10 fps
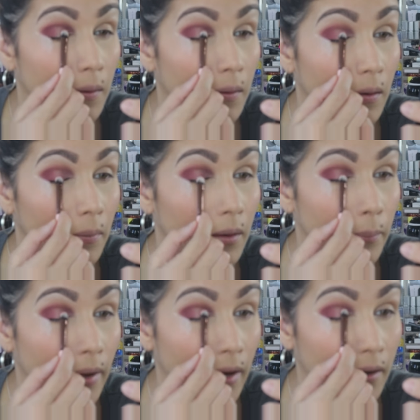and I'm gonna
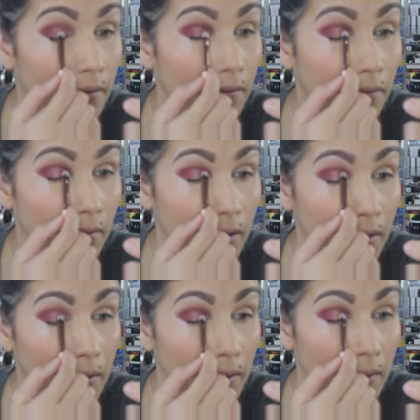pack it right
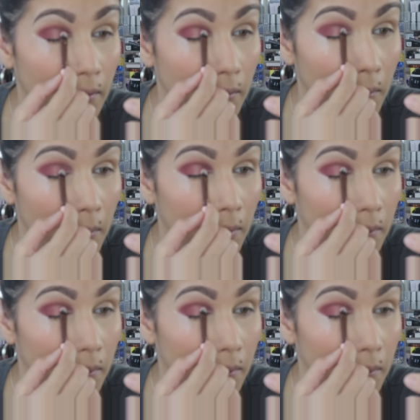here.